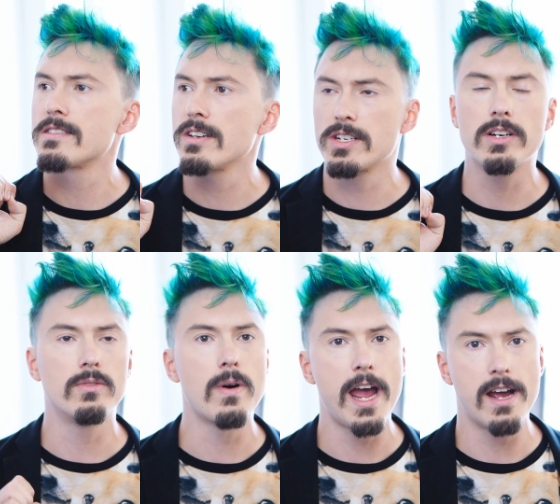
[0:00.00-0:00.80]
it's such a
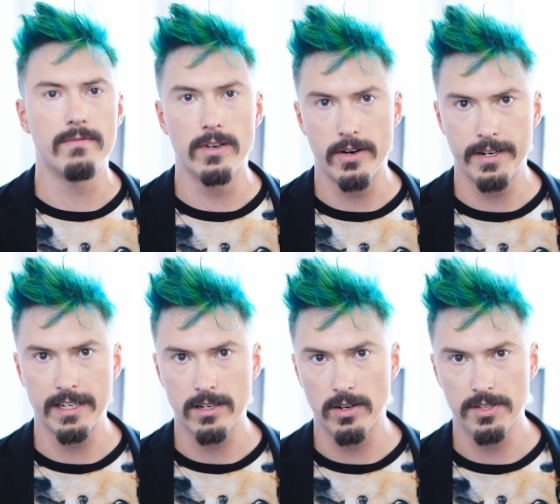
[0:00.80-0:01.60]
good way of
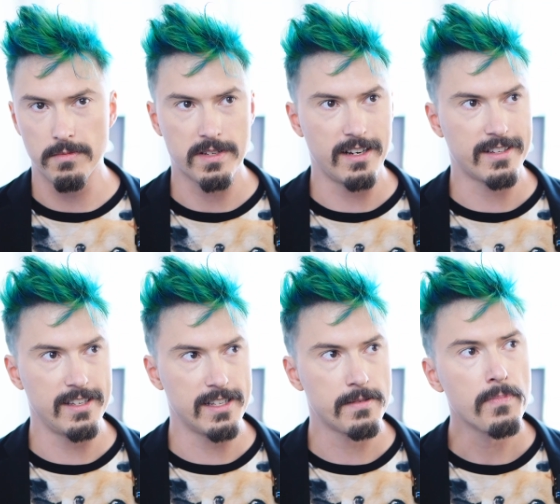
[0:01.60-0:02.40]
learning concepts like
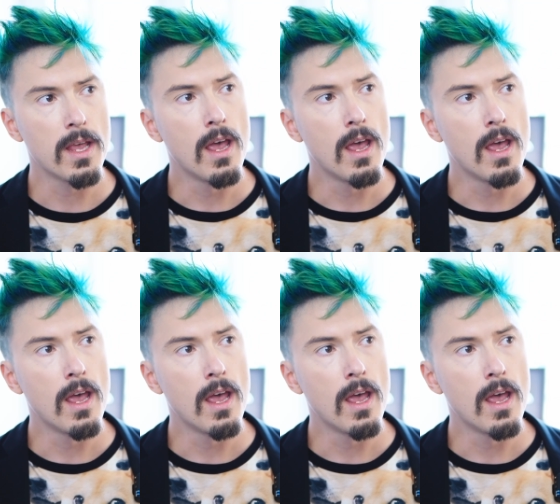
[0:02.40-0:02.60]
these.